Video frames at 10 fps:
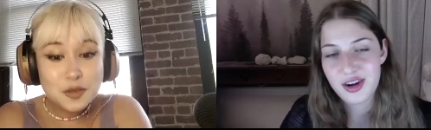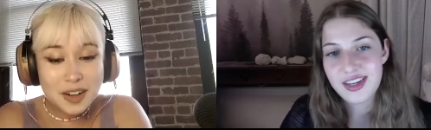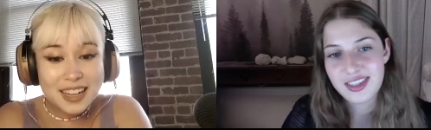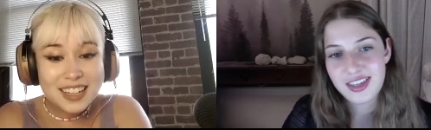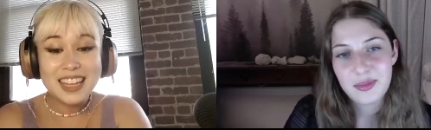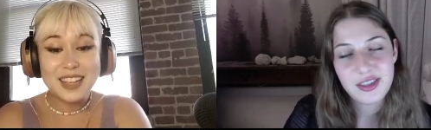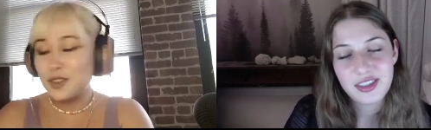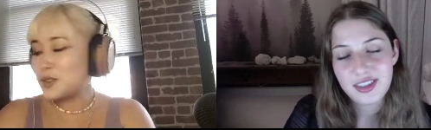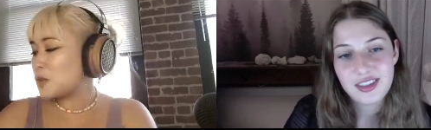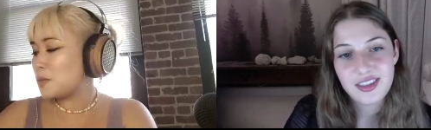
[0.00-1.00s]
Speaker 1: crazy. If you
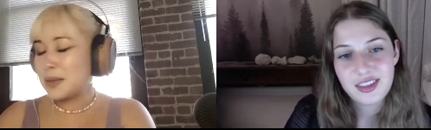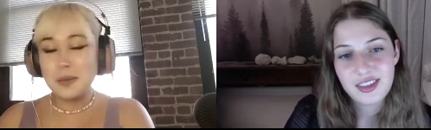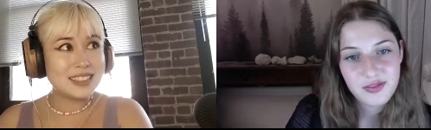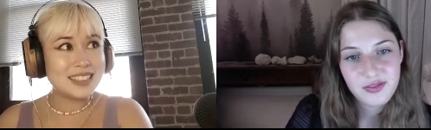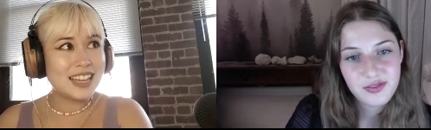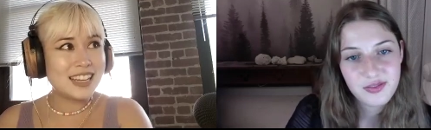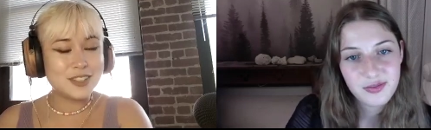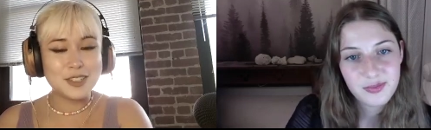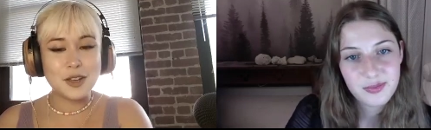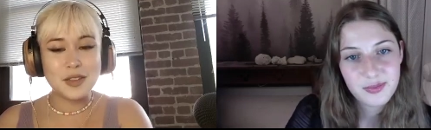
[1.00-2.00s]
told people ten years
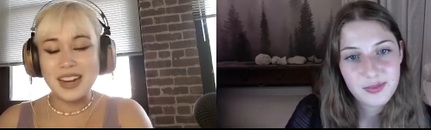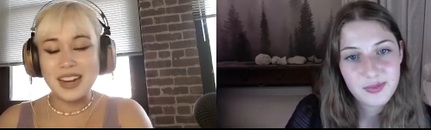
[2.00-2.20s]
ago that